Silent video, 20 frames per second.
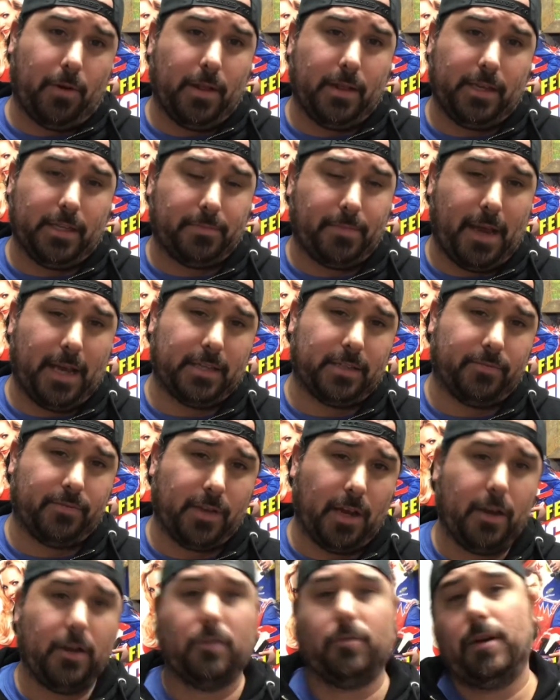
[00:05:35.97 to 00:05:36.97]
of these massive
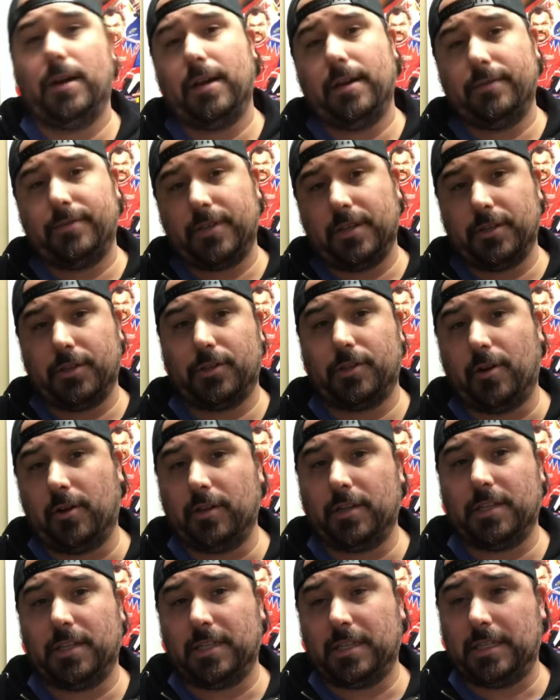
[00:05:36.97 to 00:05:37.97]
tidal waves,
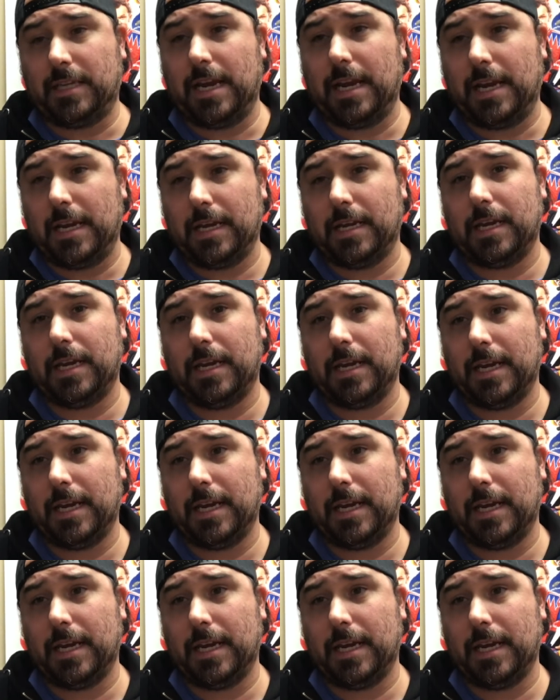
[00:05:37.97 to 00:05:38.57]
starts to sink,